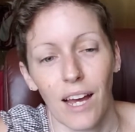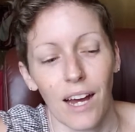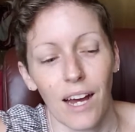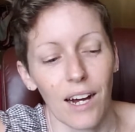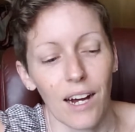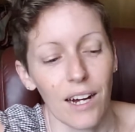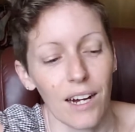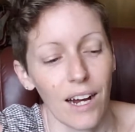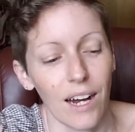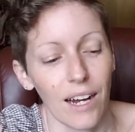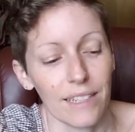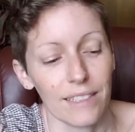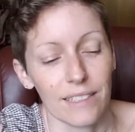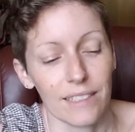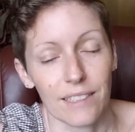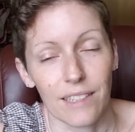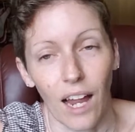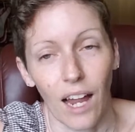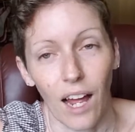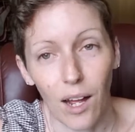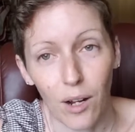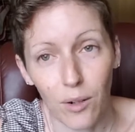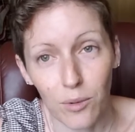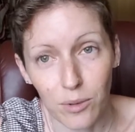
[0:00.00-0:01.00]
Uh, I did
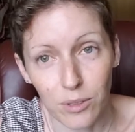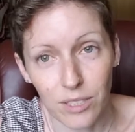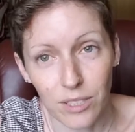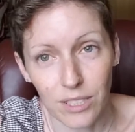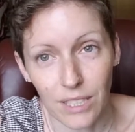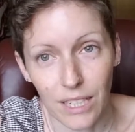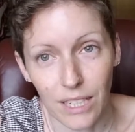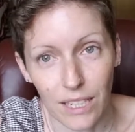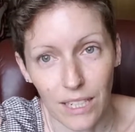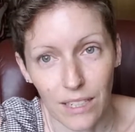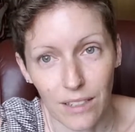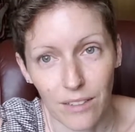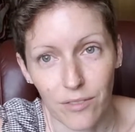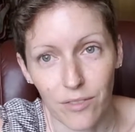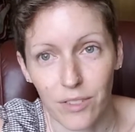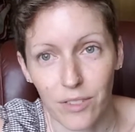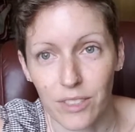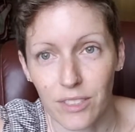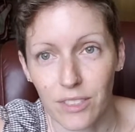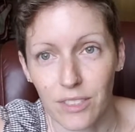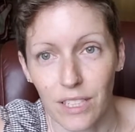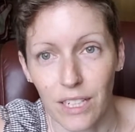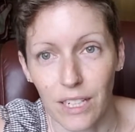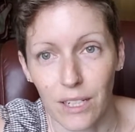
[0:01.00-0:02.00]
not receive
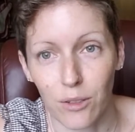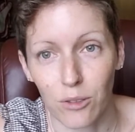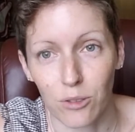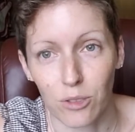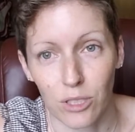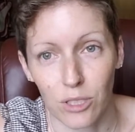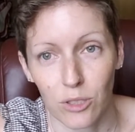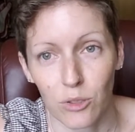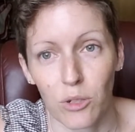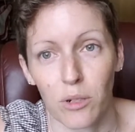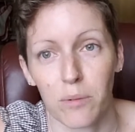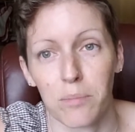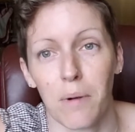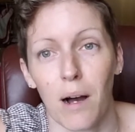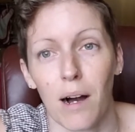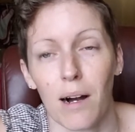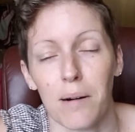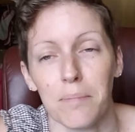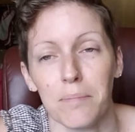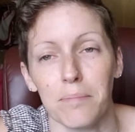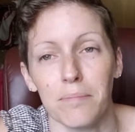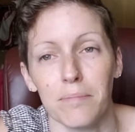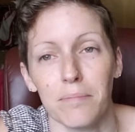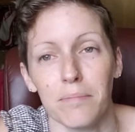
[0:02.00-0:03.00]
this Ecocentric
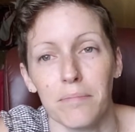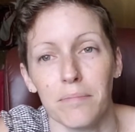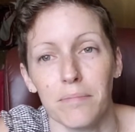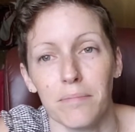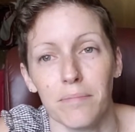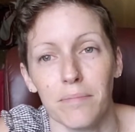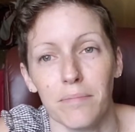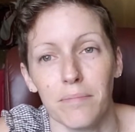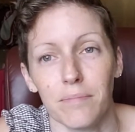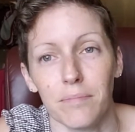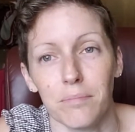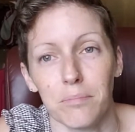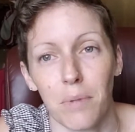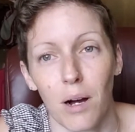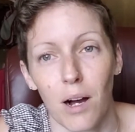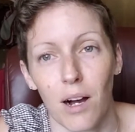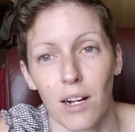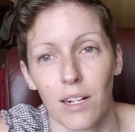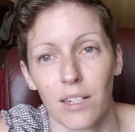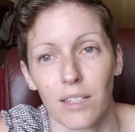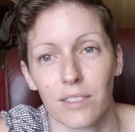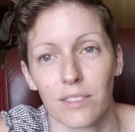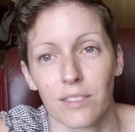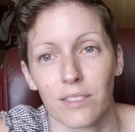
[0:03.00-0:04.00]
Mom
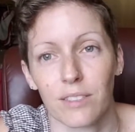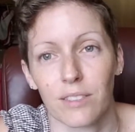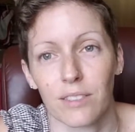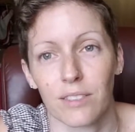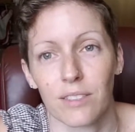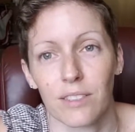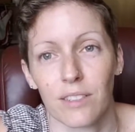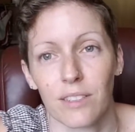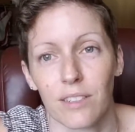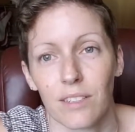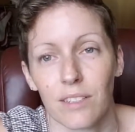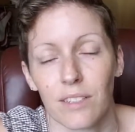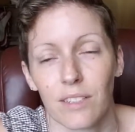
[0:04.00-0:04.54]
box